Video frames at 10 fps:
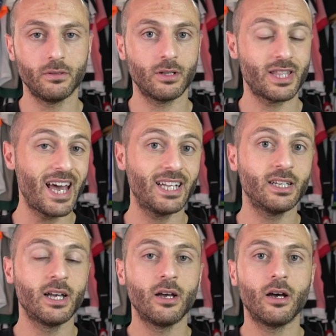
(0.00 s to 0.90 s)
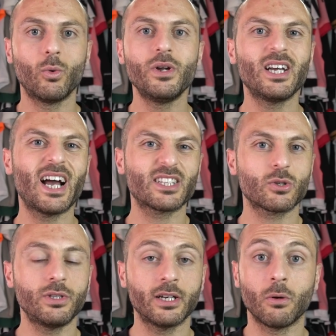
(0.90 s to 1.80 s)
than winning a
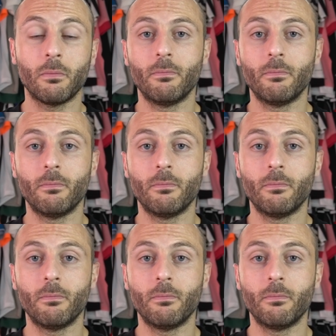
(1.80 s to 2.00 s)
Scudetto.